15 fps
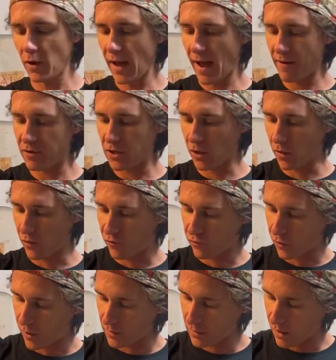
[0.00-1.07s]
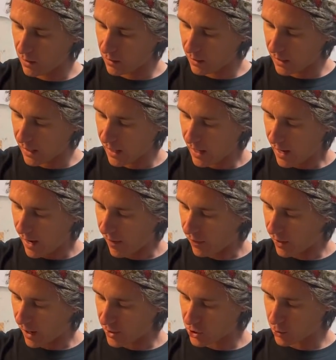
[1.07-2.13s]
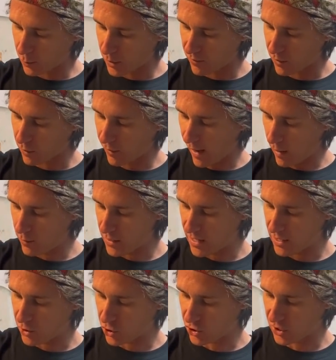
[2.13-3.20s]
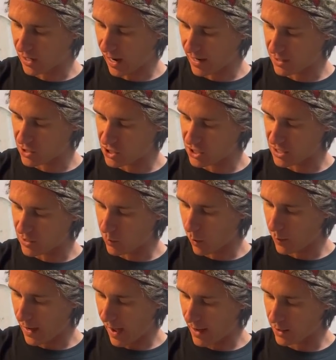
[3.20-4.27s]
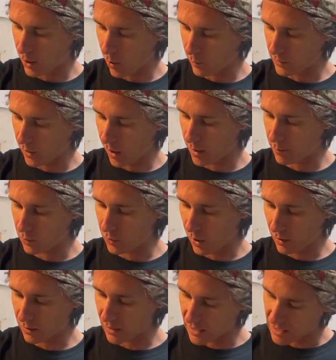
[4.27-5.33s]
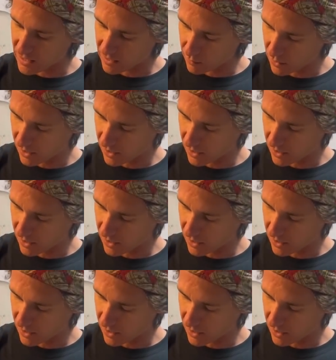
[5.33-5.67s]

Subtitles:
have any on the front, luckily, and the customer even ground in just to kind of see what we had going on, but luckily he seems like